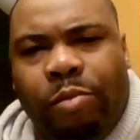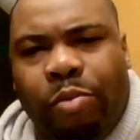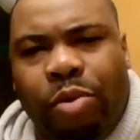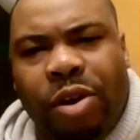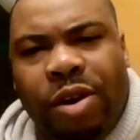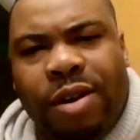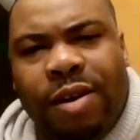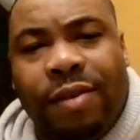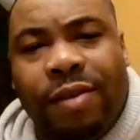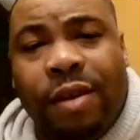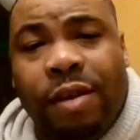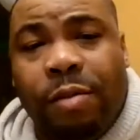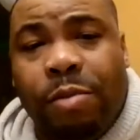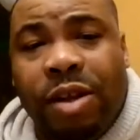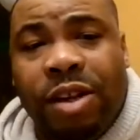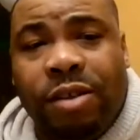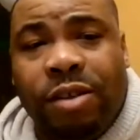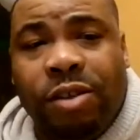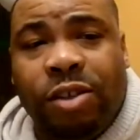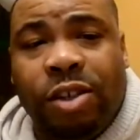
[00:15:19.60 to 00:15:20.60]
putting this on the
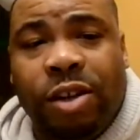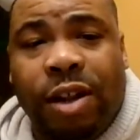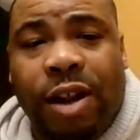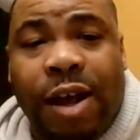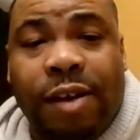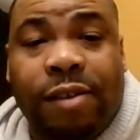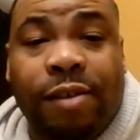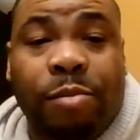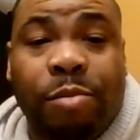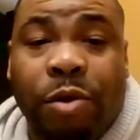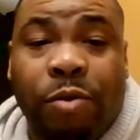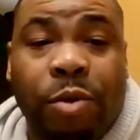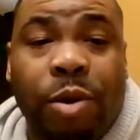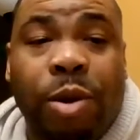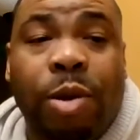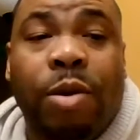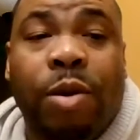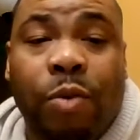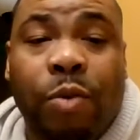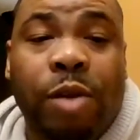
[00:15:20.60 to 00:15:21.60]
PlayStation Classic, but
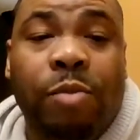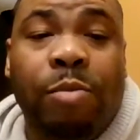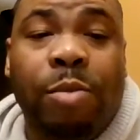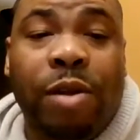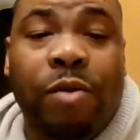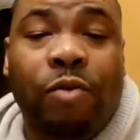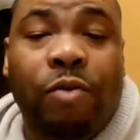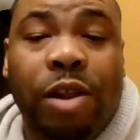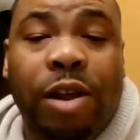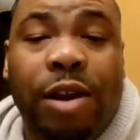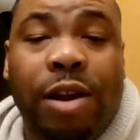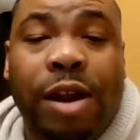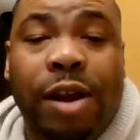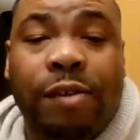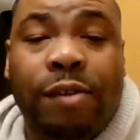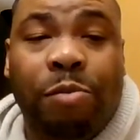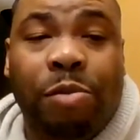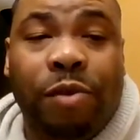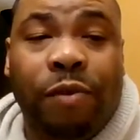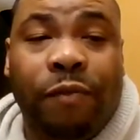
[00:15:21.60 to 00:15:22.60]
it would have been really
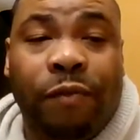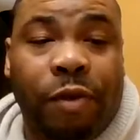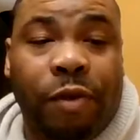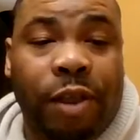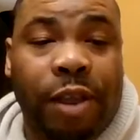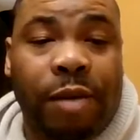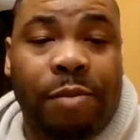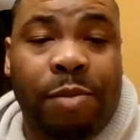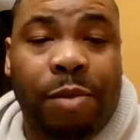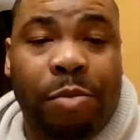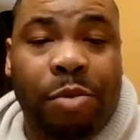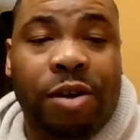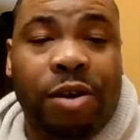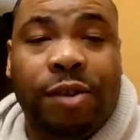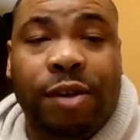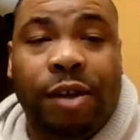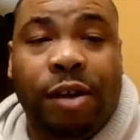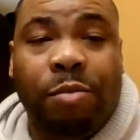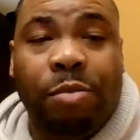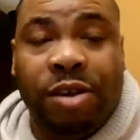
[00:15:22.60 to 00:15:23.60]
nice to put for them to put
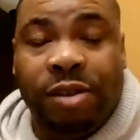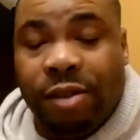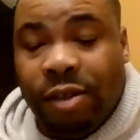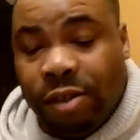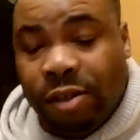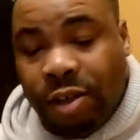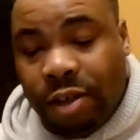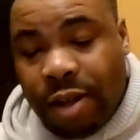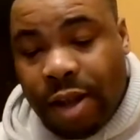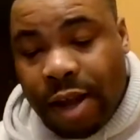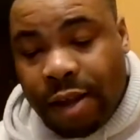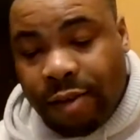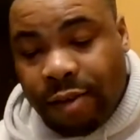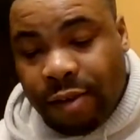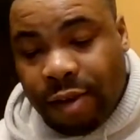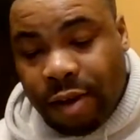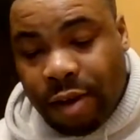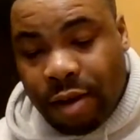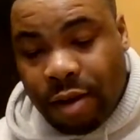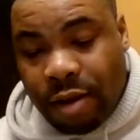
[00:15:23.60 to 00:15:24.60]
this on PlayStation
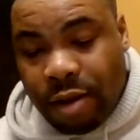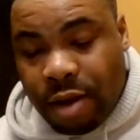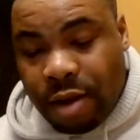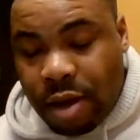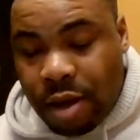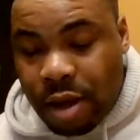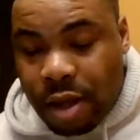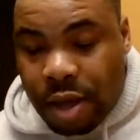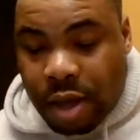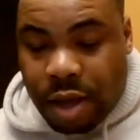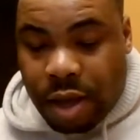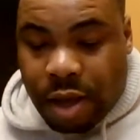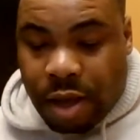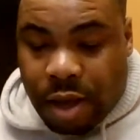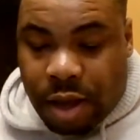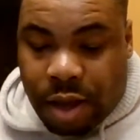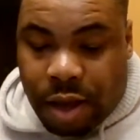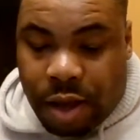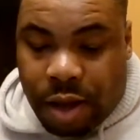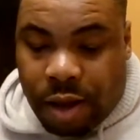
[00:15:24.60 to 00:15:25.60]
Classic.
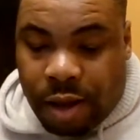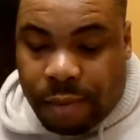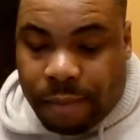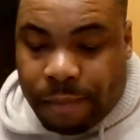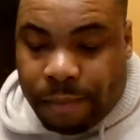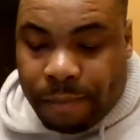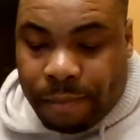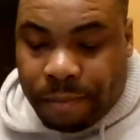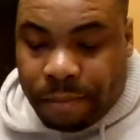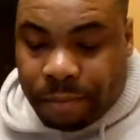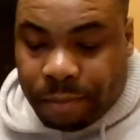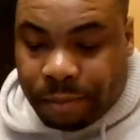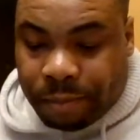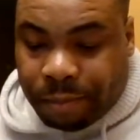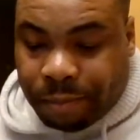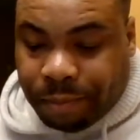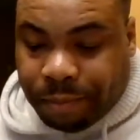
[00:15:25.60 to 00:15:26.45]
Um,